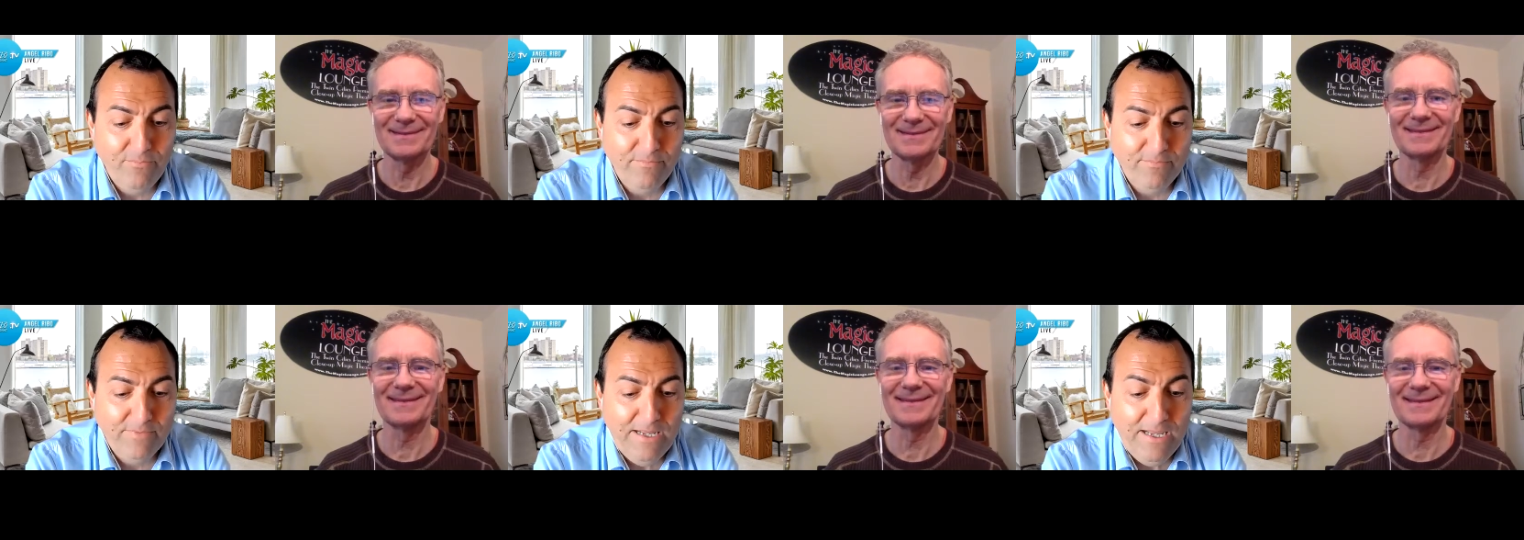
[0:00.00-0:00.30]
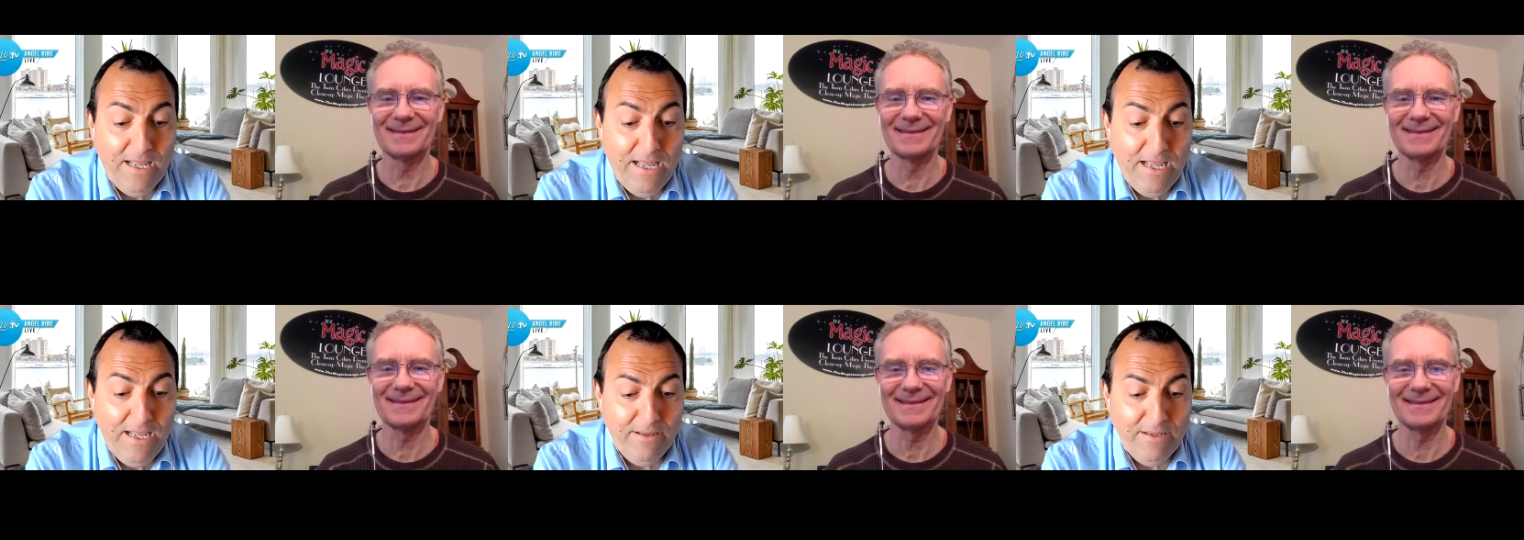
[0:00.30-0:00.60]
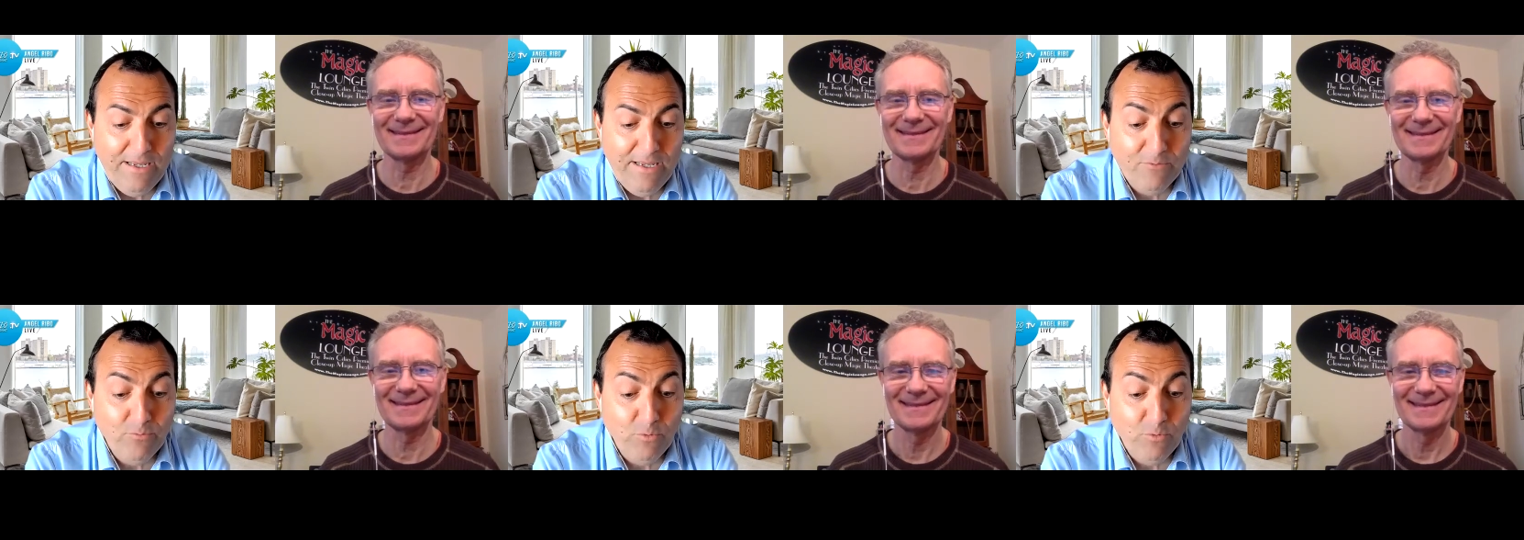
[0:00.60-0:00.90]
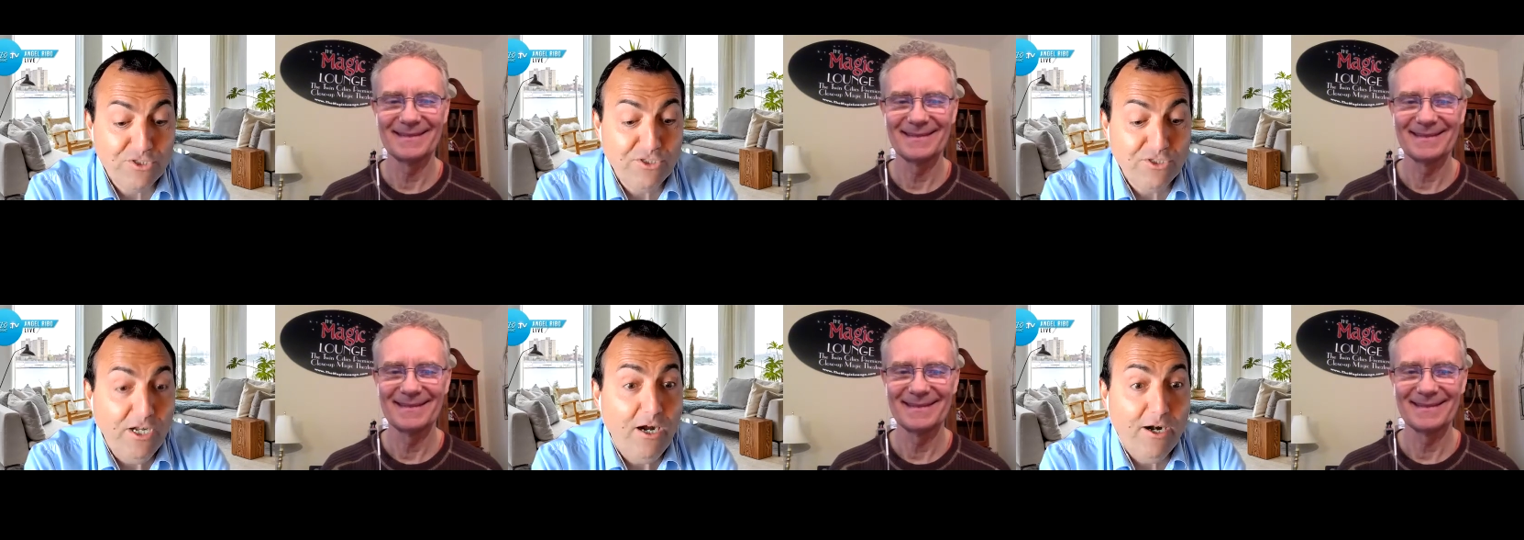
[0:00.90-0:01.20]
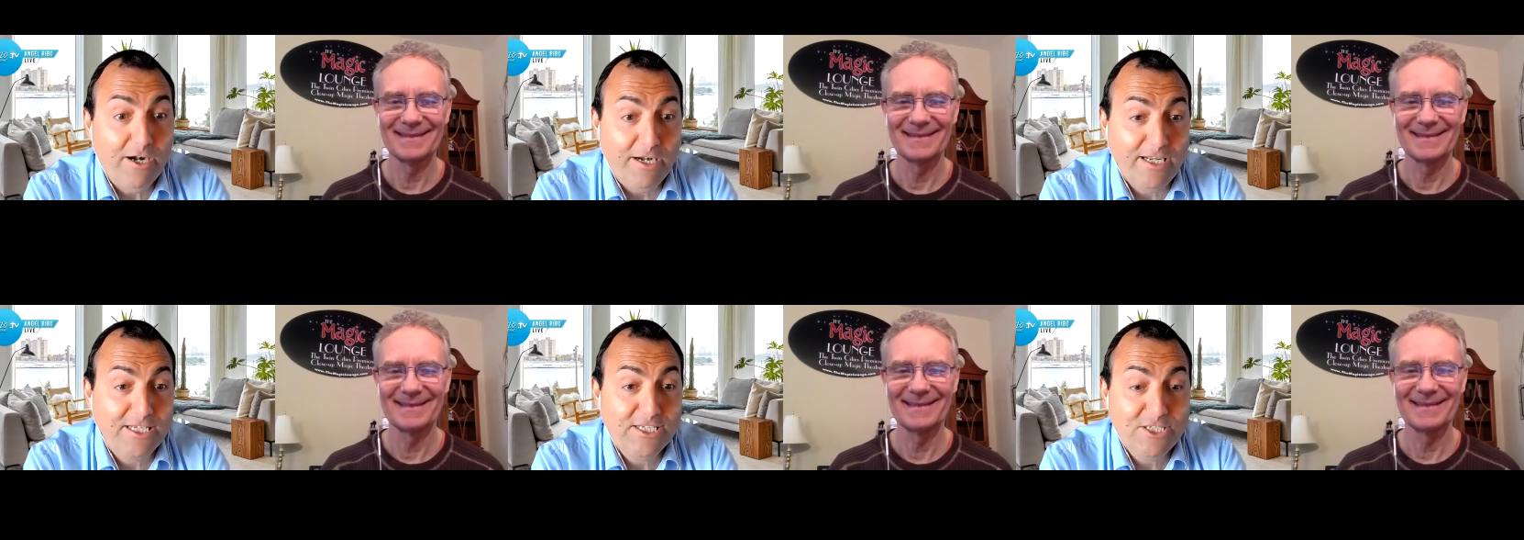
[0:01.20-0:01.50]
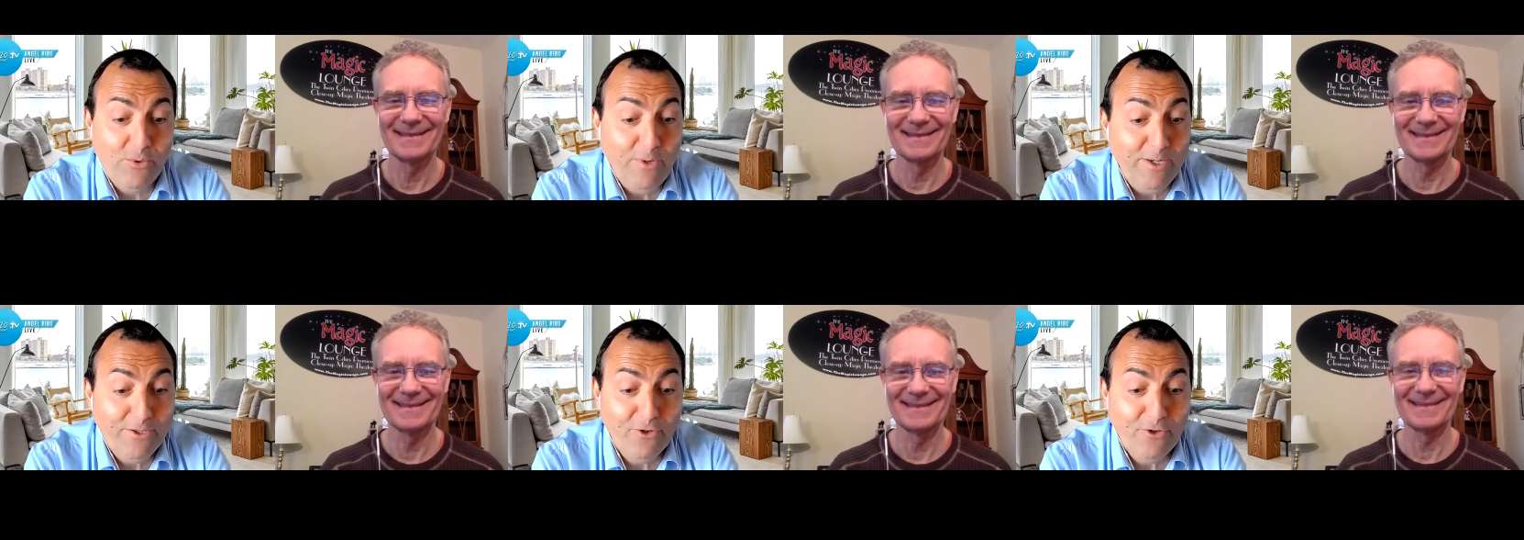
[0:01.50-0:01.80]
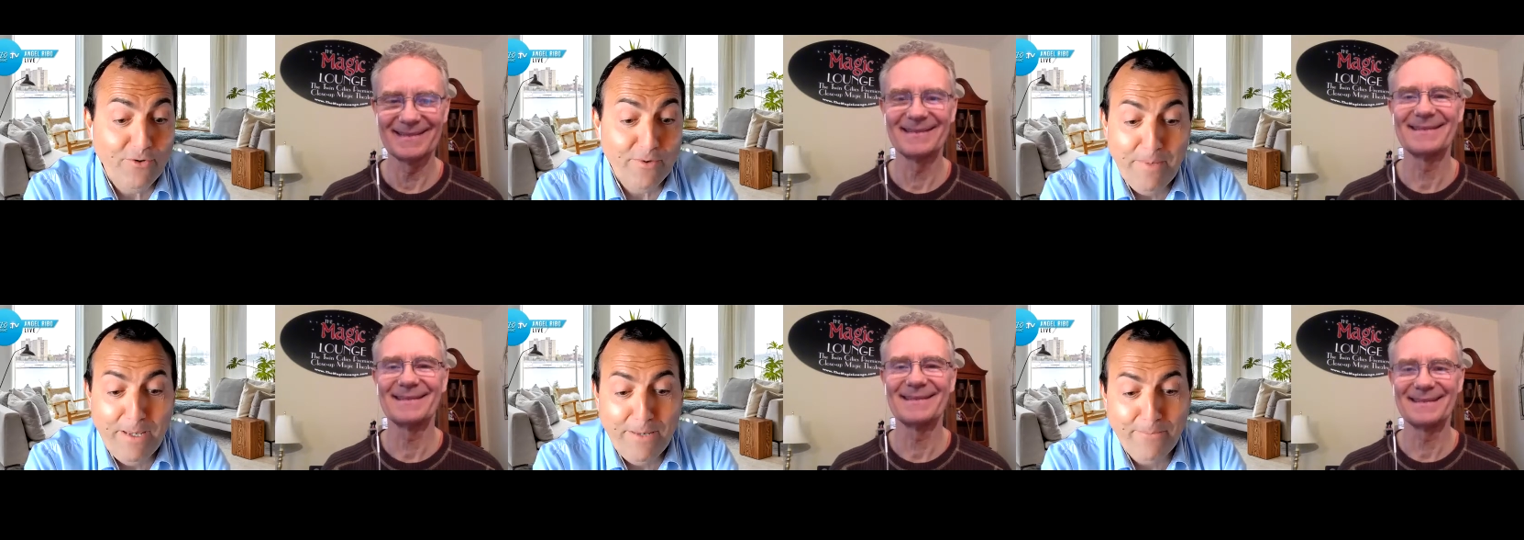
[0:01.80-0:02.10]
Speaker 1: I, I, it was dark so i
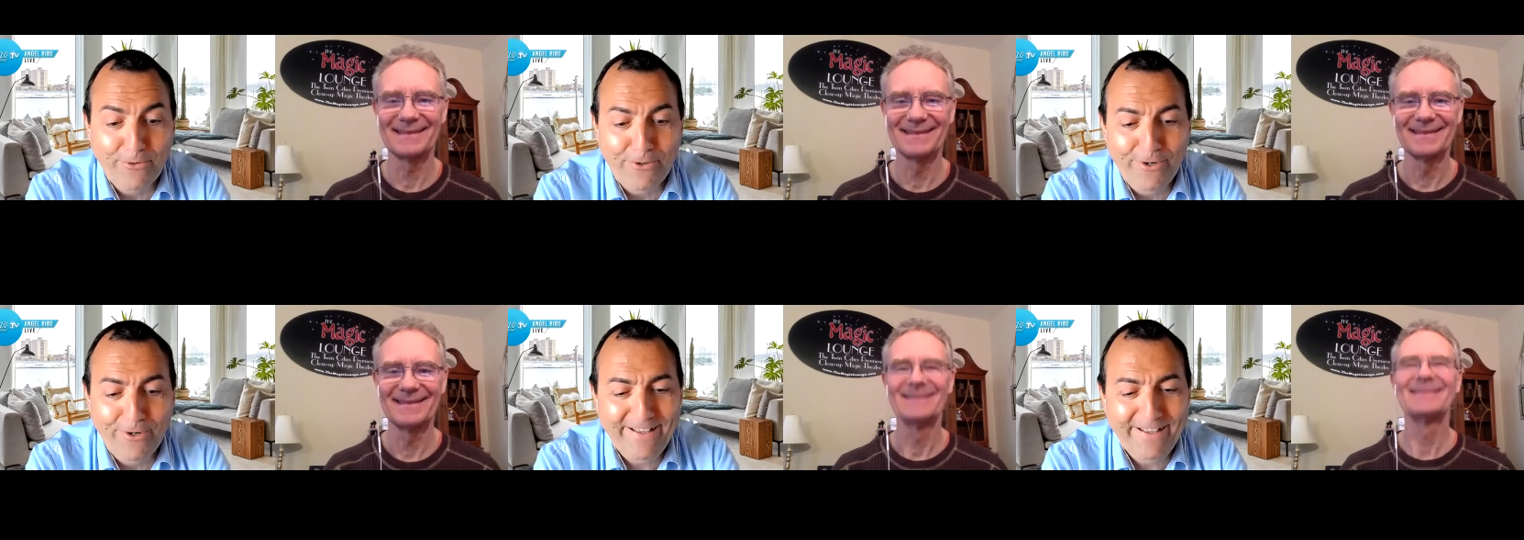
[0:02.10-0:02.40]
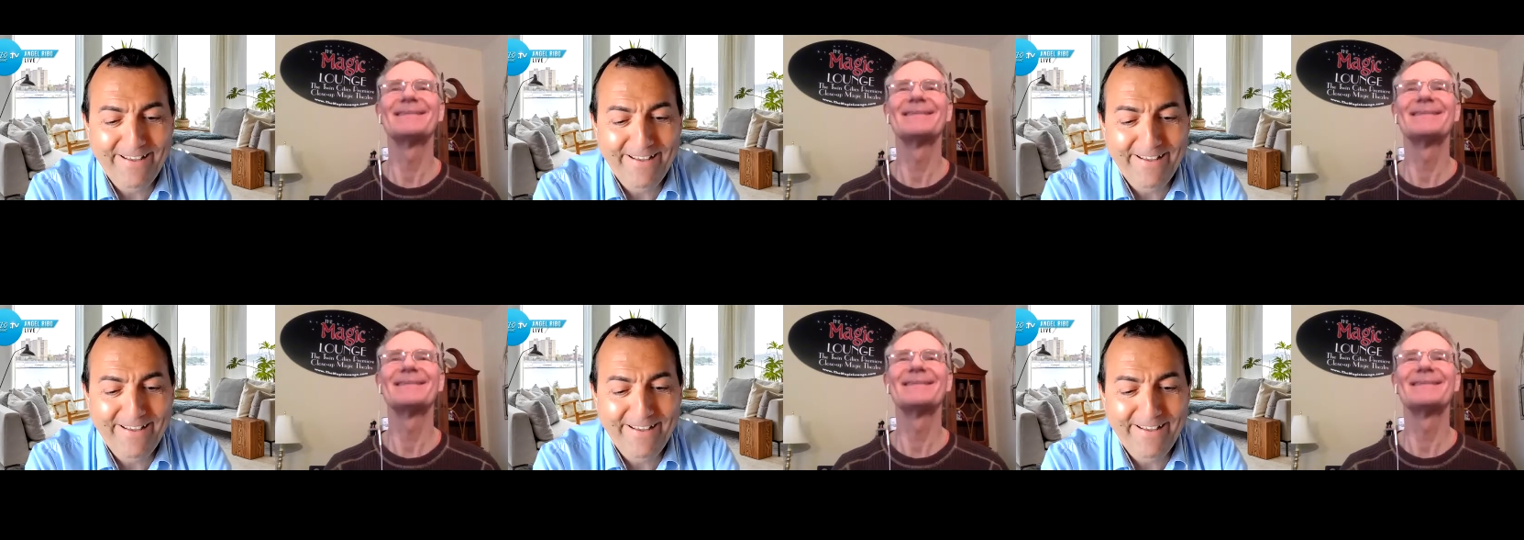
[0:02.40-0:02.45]
don't remember